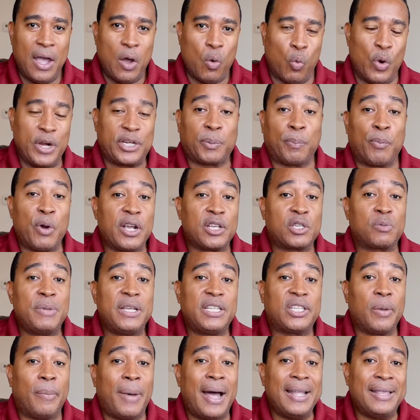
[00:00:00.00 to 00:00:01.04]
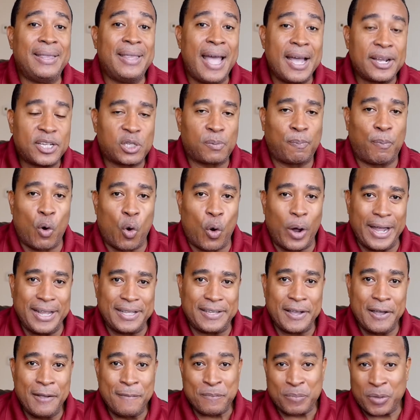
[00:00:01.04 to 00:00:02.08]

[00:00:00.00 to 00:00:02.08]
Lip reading: which brings me to my next point